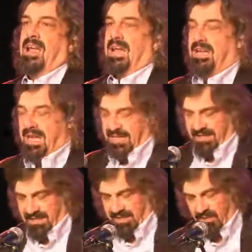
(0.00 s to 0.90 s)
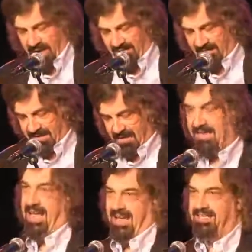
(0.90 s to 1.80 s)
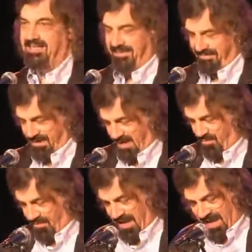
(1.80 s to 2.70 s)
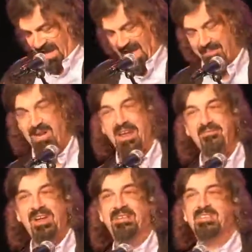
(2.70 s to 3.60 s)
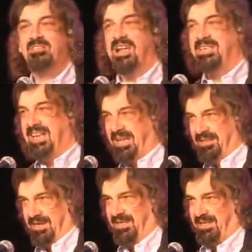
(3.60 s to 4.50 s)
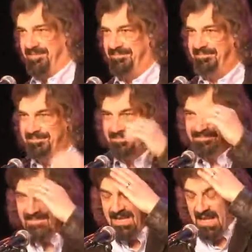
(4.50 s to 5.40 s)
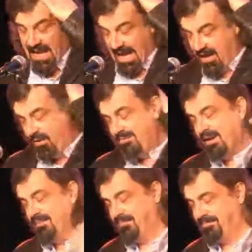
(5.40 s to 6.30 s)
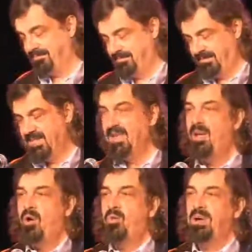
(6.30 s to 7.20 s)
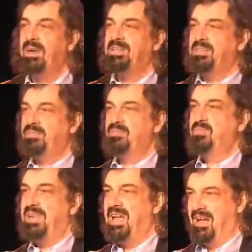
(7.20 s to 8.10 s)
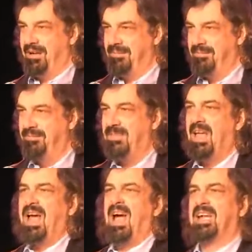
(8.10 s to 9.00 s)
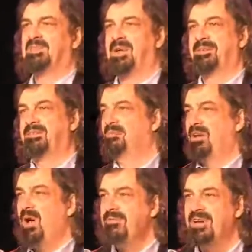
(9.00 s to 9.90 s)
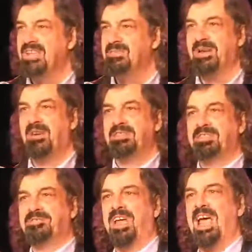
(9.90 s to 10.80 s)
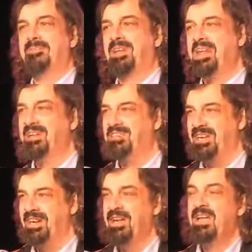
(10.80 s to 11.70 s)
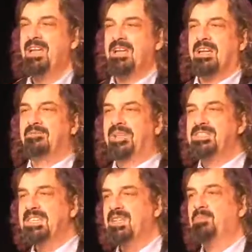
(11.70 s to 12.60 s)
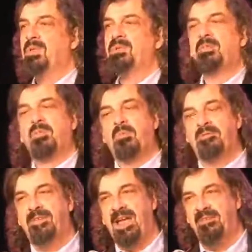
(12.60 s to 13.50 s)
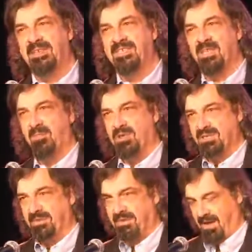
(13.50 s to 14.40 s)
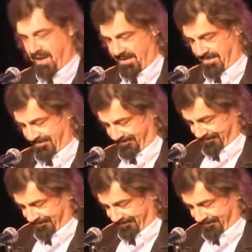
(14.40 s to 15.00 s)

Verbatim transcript: In case you haven't guessed, I'm, I'm an unreconstructed atheist. However, when my children were young, I spent, my wife and I spent lots of time and energy convincing them that there were fairies at the bottom of the garden.